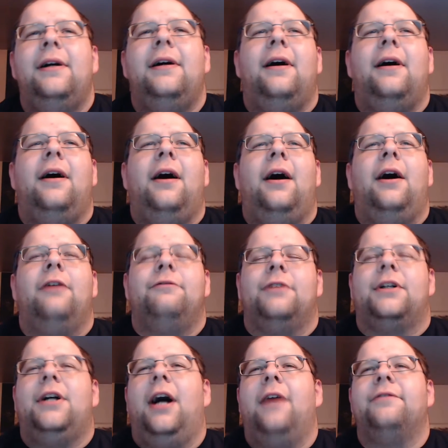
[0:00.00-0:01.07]

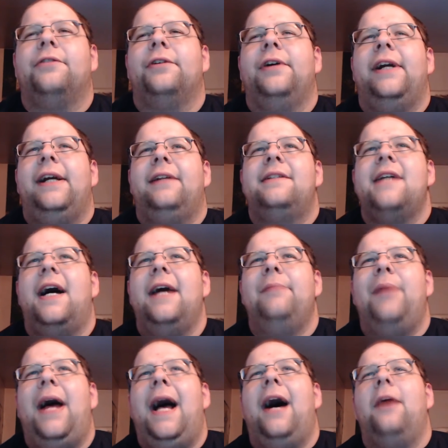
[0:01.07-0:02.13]
recovery type
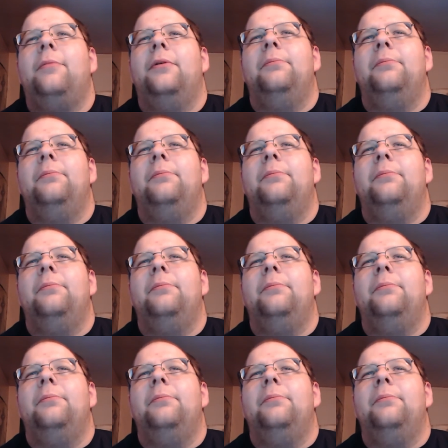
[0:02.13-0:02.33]
album,